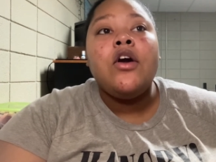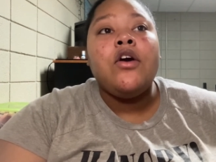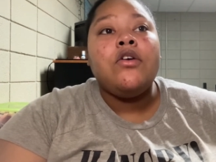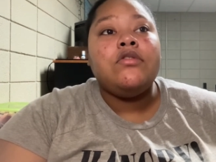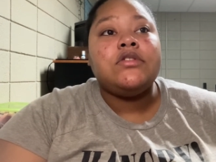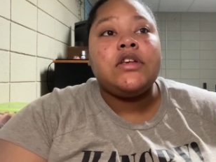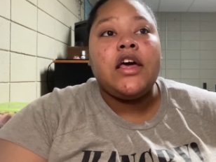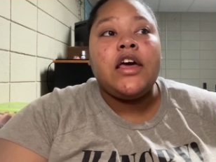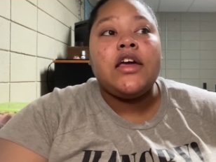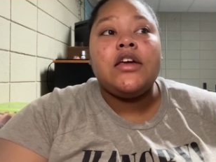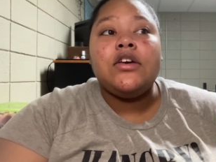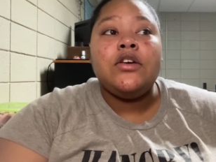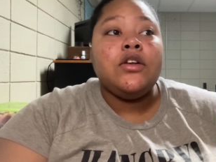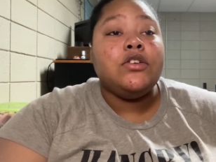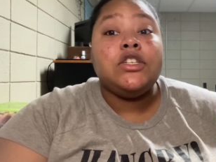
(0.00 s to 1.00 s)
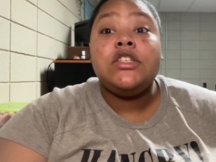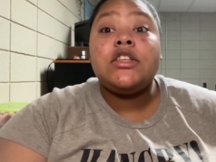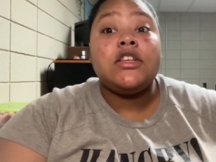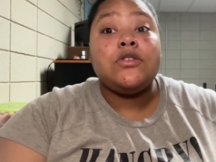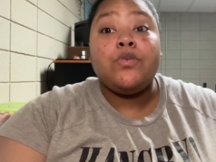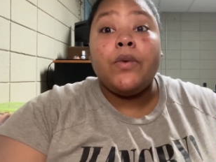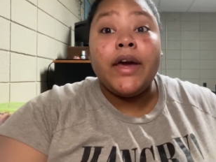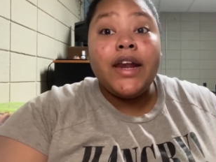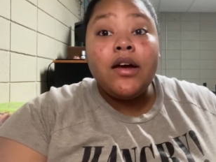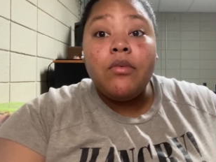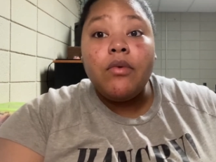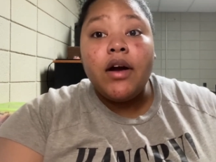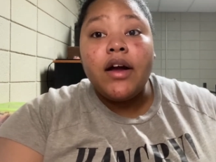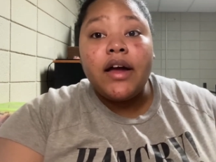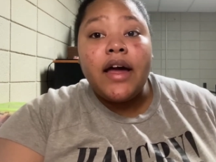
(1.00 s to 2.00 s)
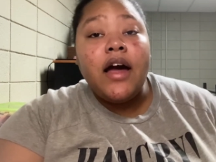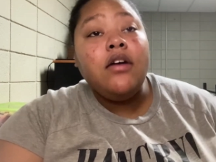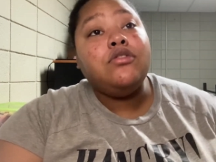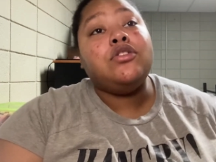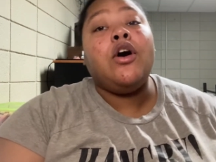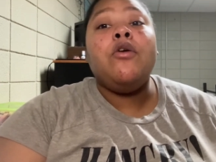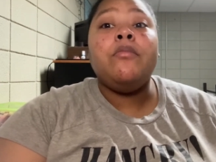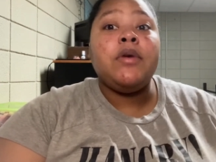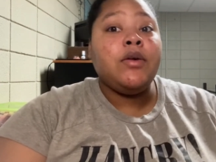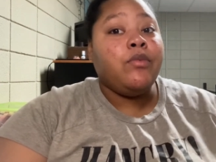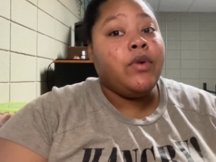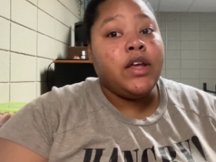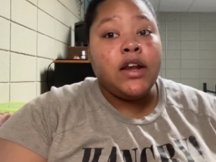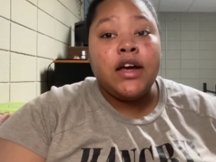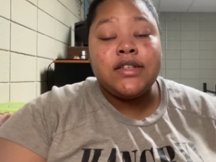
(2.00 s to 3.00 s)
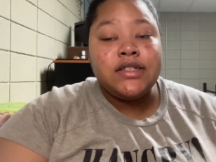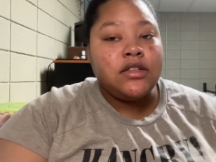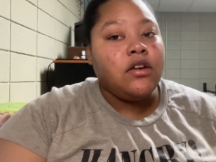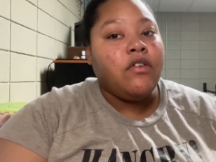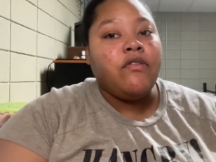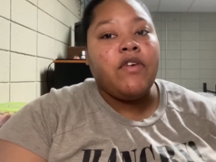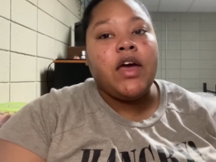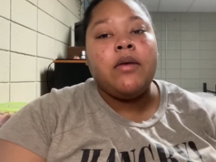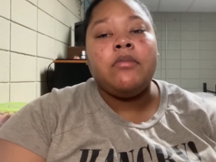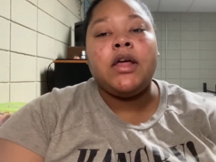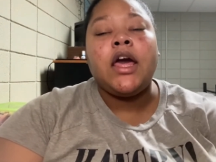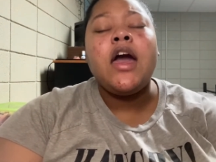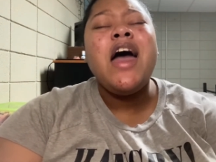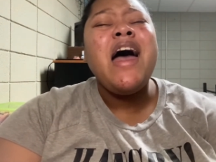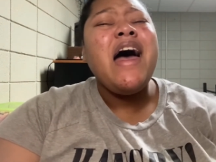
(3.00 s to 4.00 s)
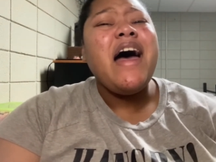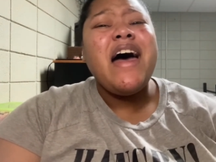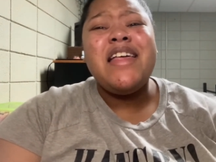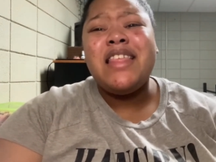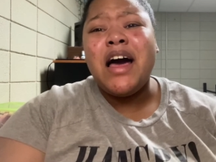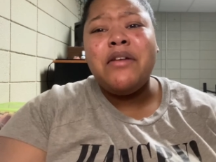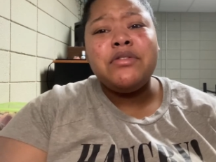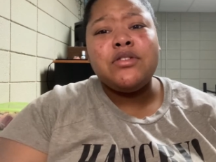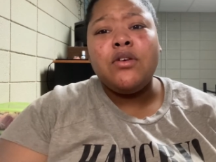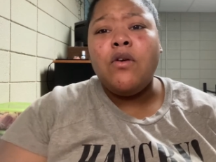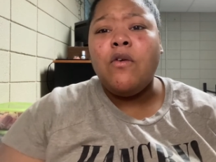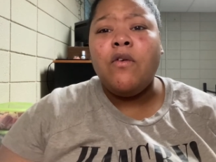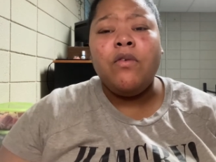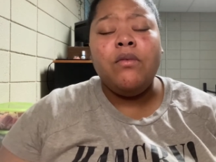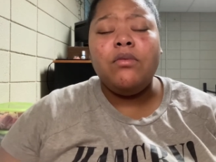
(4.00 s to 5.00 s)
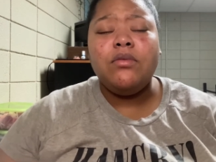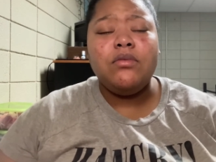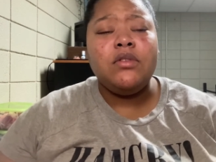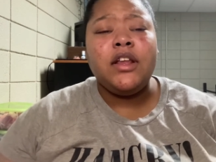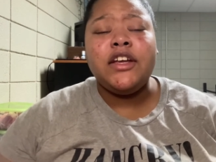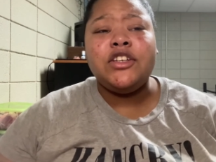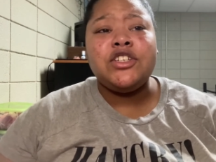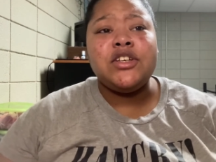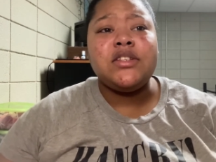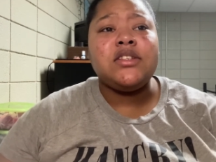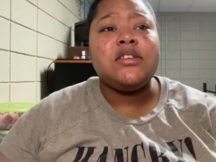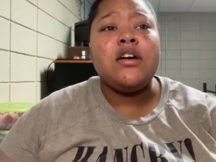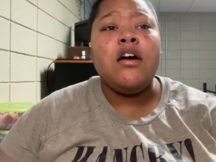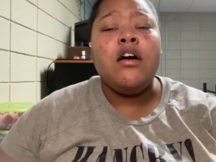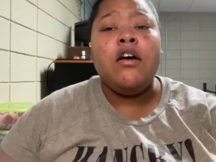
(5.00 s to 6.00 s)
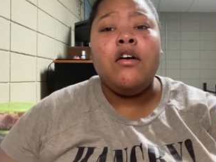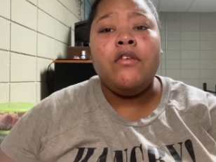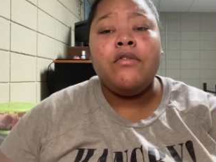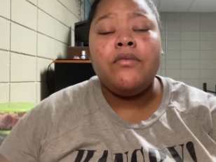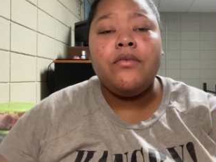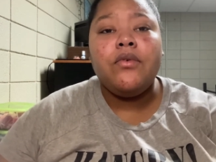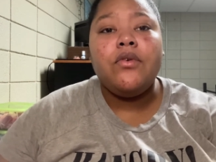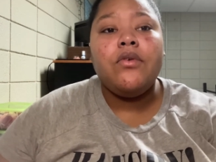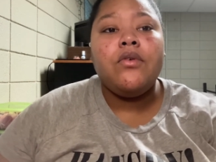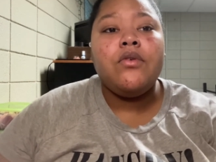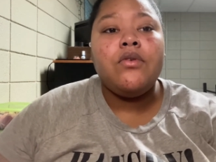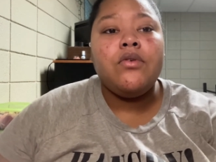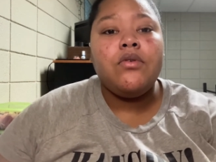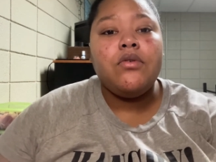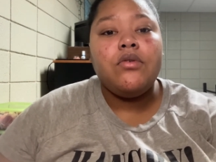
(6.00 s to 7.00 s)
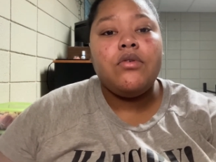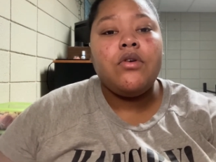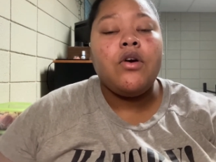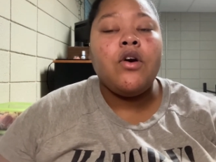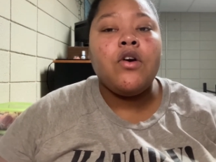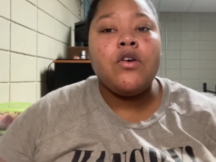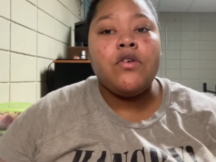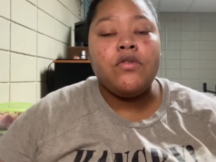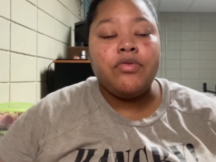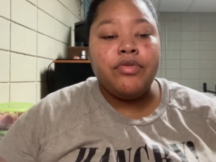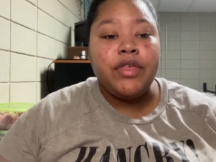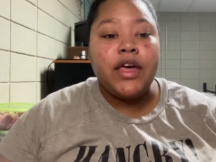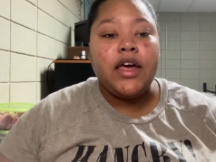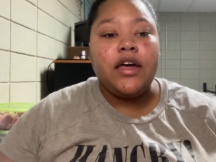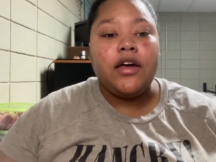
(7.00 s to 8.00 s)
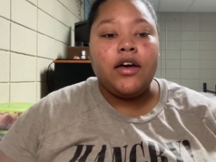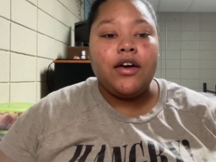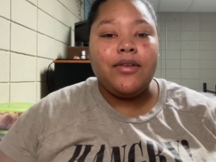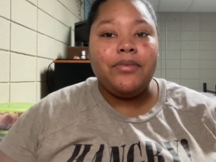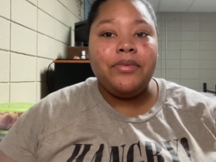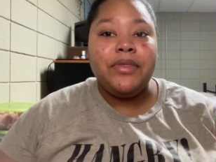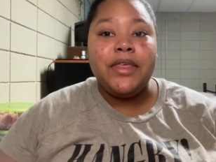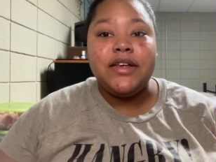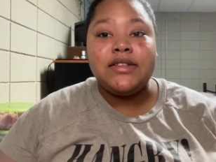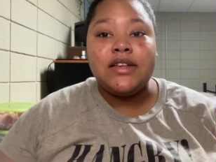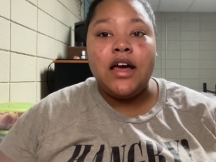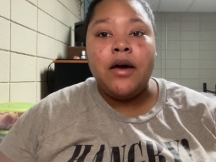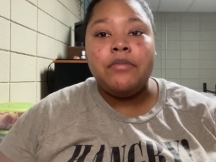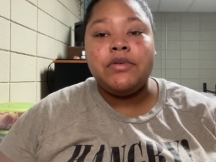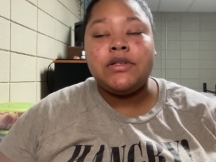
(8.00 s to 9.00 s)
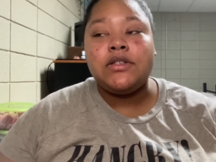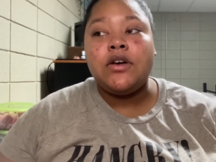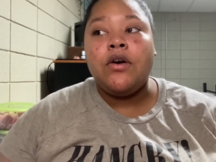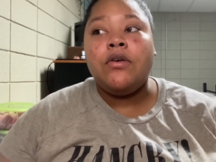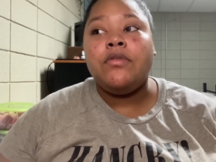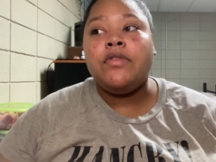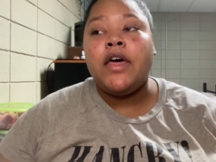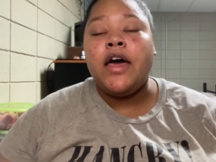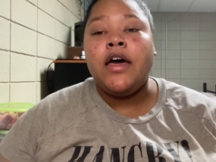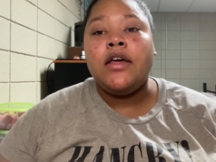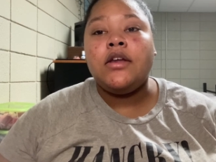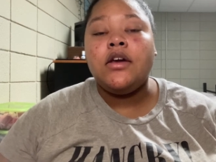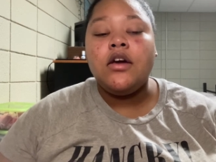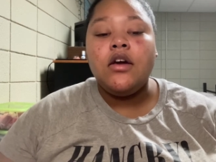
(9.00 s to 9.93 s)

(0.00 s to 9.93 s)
who say, you know, just because we didn't work out don't mean we not still family. And that was the whole, like, gist of her thing this episode, that